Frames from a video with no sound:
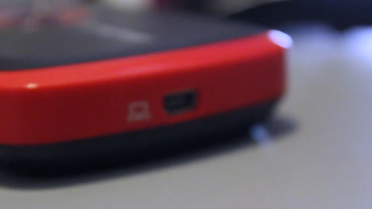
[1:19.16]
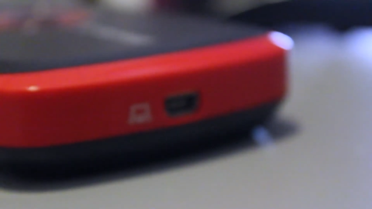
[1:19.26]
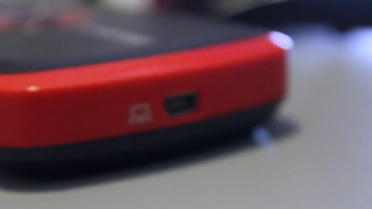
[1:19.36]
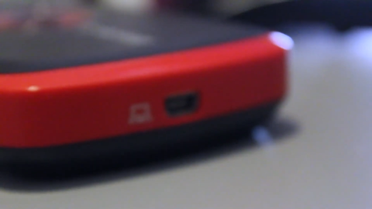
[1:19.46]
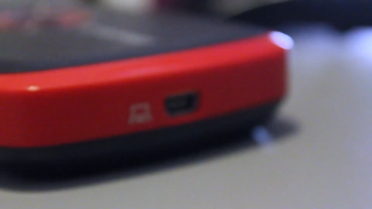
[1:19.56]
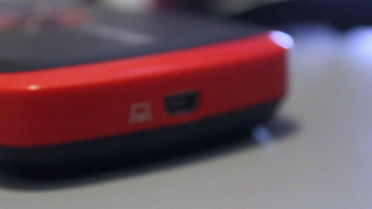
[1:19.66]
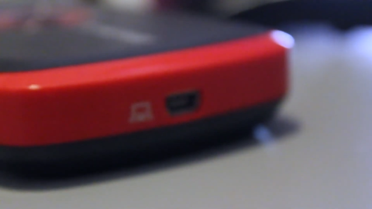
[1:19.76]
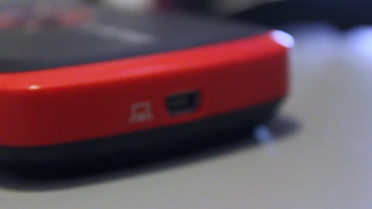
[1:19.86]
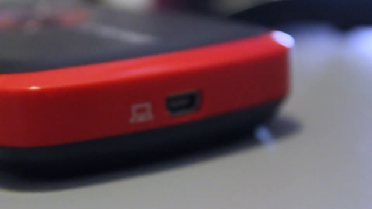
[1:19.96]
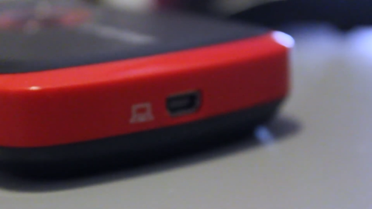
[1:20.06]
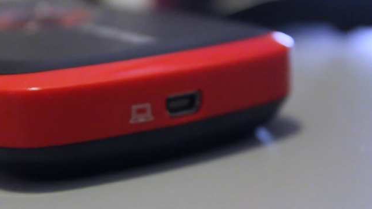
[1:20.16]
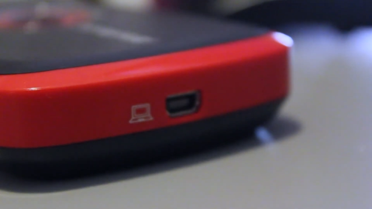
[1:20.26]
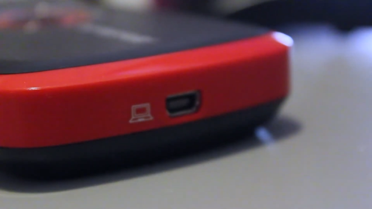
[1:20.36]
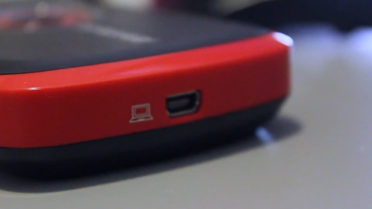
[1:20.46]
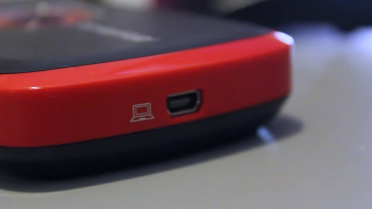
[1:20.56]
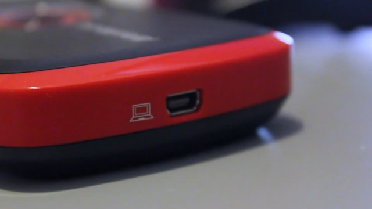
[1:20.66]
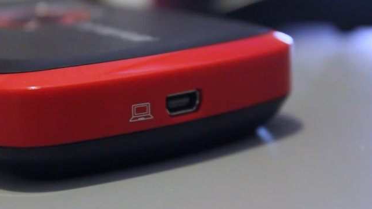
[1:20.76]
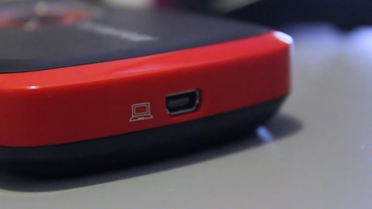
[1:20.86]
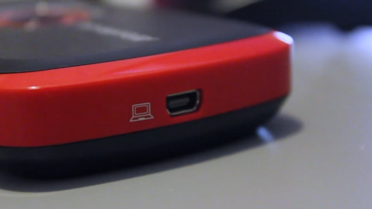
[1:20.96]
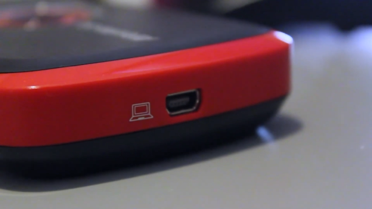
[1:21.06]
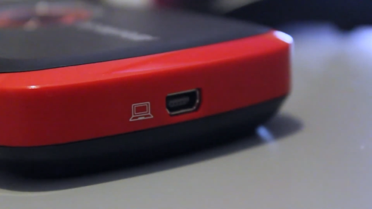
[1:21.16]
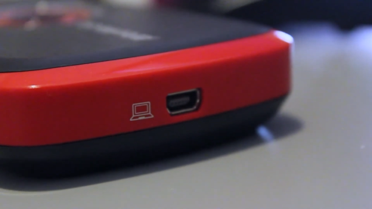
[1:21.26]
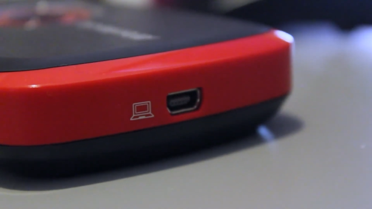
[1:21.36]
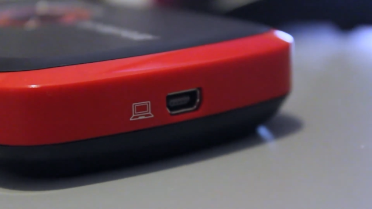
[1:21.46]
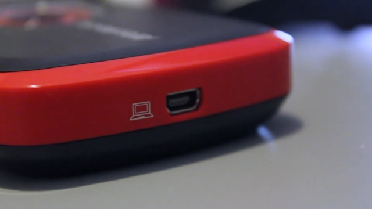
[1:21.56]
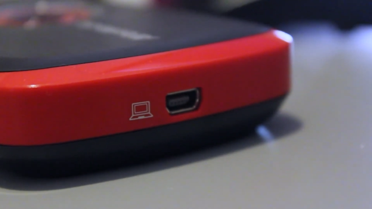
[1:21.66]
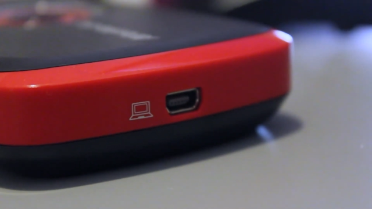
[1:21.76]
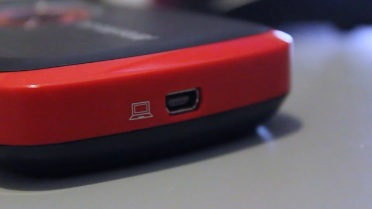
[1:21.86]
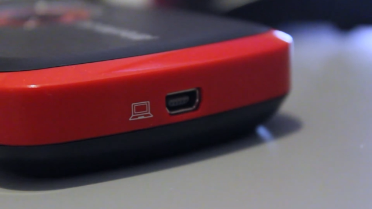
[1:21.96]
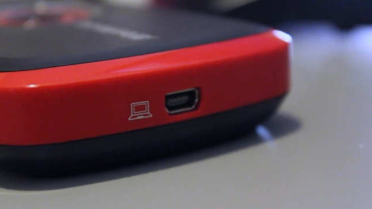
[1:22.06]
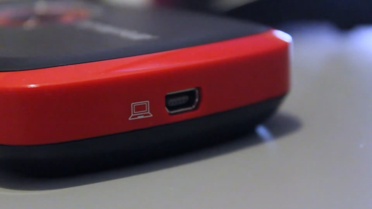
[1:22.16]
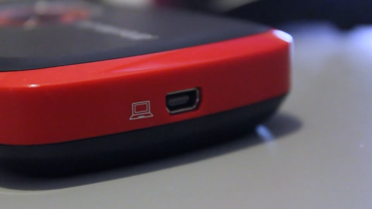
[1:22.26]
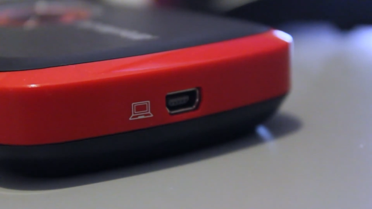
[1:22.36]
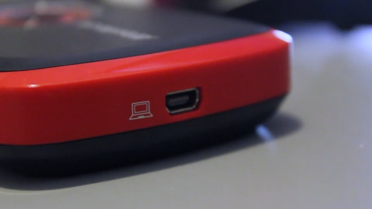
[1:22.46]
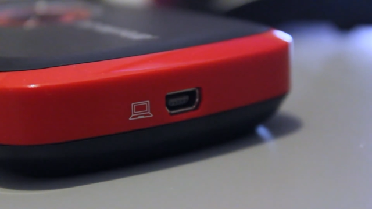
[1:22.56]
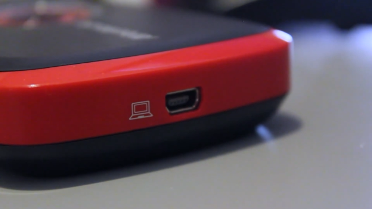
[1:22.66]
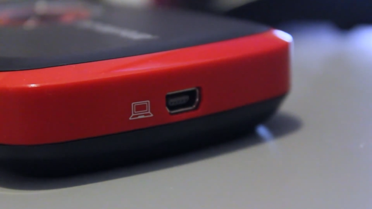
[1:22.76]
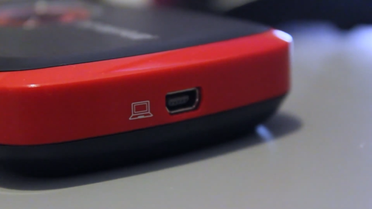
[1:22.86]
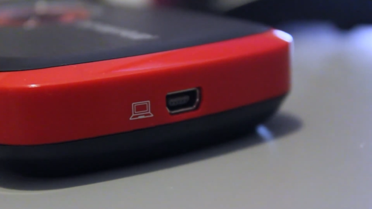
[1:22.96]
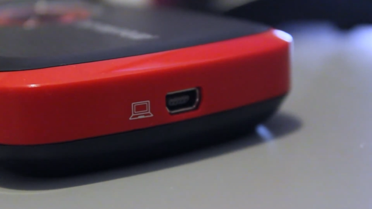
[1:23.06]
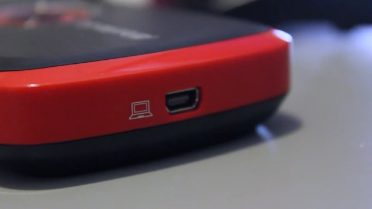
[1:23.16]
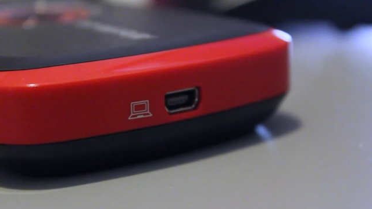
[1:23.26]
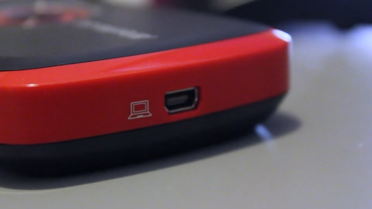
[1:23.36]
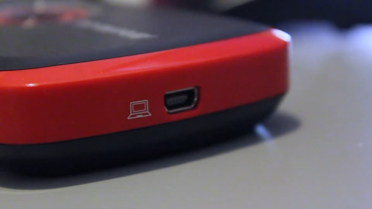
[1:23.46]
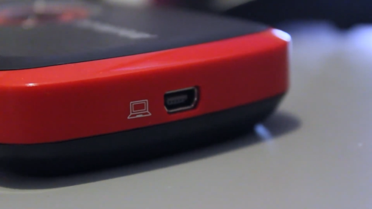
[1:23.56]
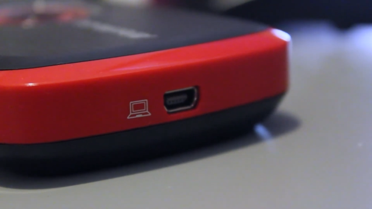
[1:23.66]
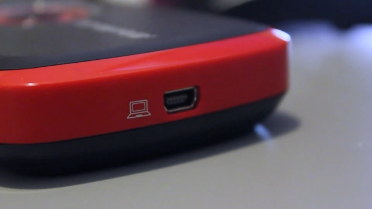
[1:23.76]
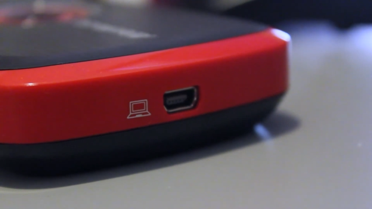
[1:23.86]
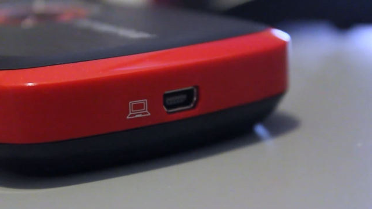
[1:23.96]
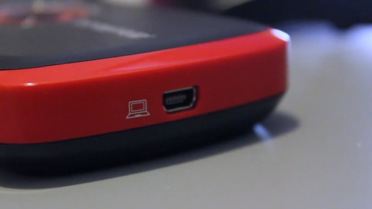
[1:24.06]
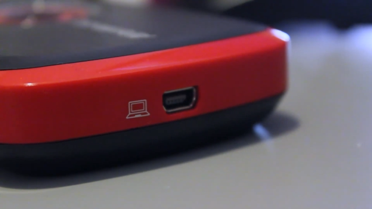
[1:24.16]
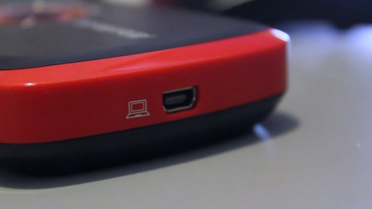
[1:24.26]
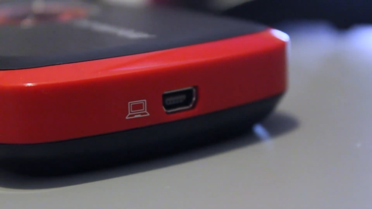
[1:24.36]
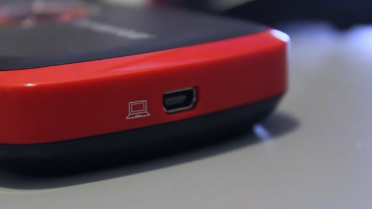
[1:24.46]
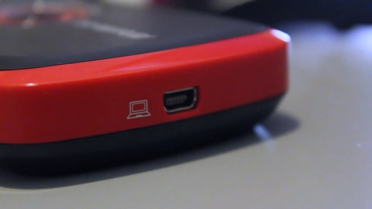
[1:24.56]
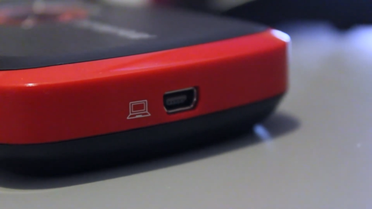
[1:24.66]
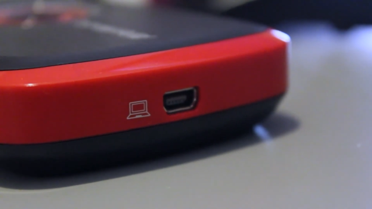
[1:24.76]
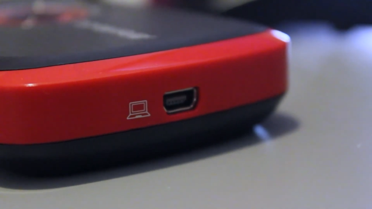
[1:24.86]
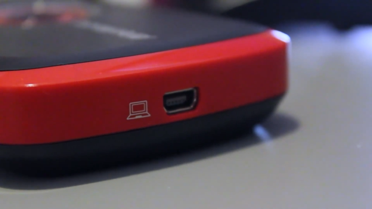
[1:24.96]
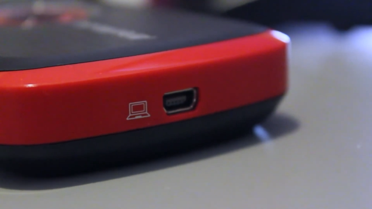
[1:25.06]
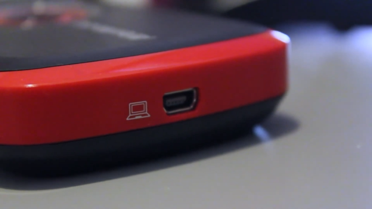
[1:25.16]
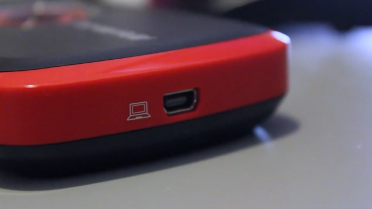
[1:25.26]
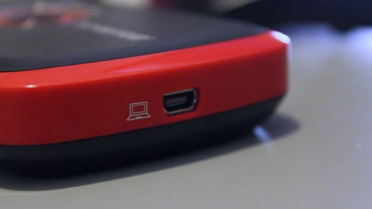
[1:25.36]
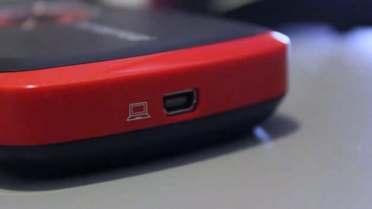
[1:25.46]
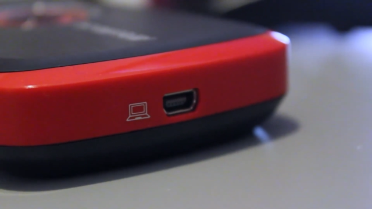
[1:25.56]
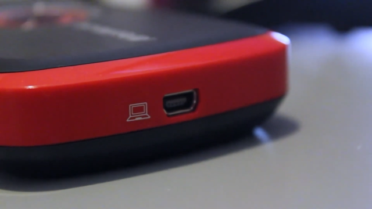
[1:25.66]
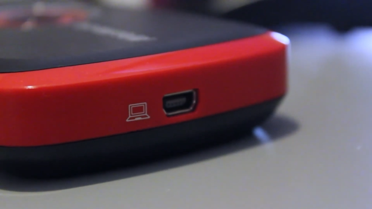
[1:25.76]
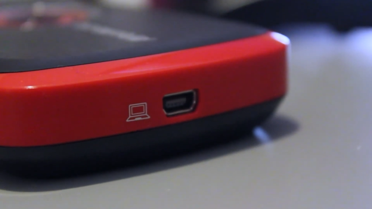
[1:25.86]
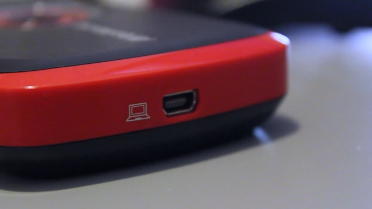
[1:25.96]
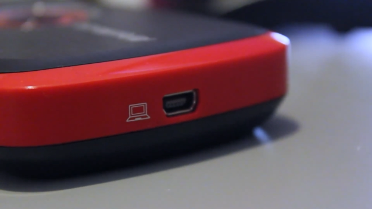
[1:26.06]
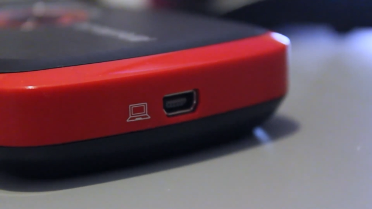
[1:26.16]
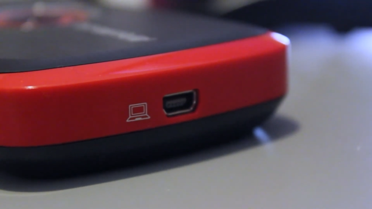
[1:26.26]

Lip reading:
No face is visible, so there are no lips to read.